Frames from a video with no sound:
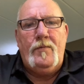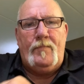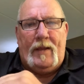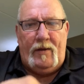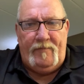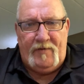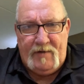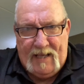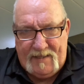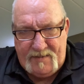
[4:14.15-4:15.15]
Pay off your
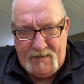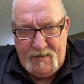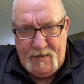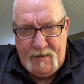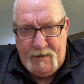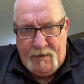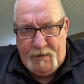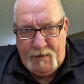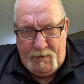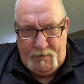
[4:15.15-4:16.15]
debts.
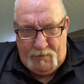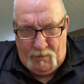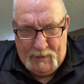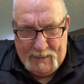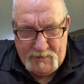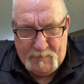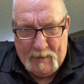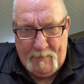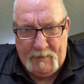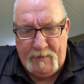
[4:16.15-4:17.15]
No house
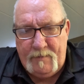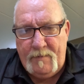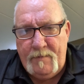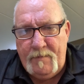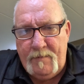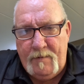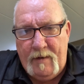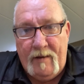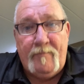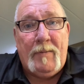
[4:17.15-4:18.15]
payment,
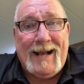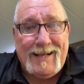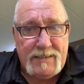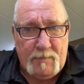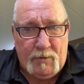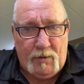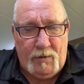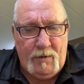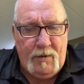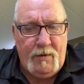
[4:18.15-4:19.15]
if possible.
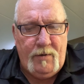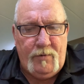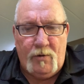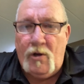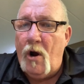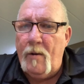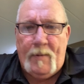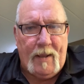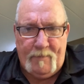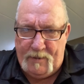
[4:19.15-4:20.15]
No car
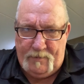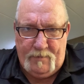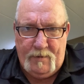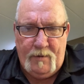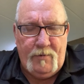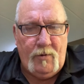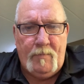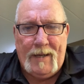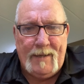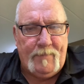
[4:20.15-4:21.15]
payment, no
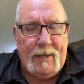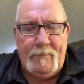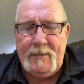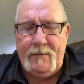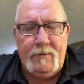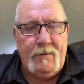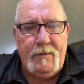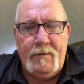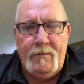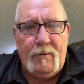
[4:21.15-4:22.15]
bike payment,
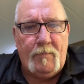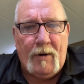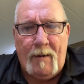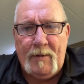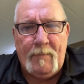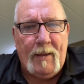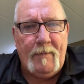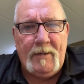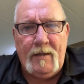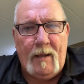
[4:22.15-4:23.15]
no property
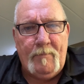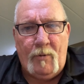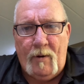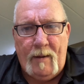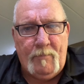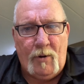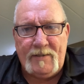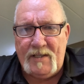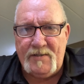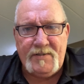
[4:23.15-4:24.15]
payment. I, bought, I
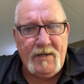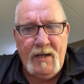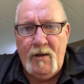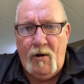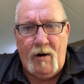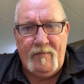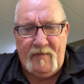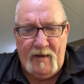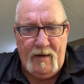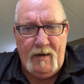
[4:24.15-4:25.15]
bought this
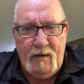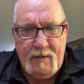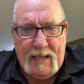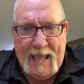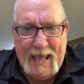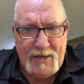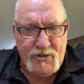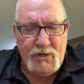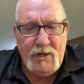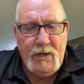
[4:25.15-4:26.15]
RV
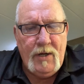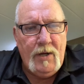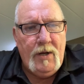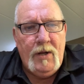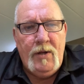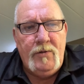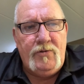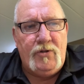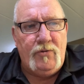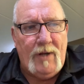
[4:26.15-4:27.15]
cash
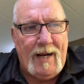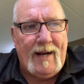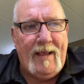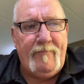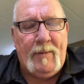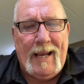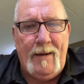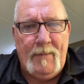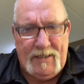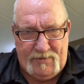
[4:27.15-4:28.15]
do not have
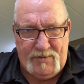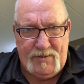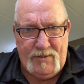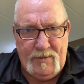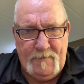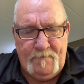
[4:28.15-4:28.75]
payments.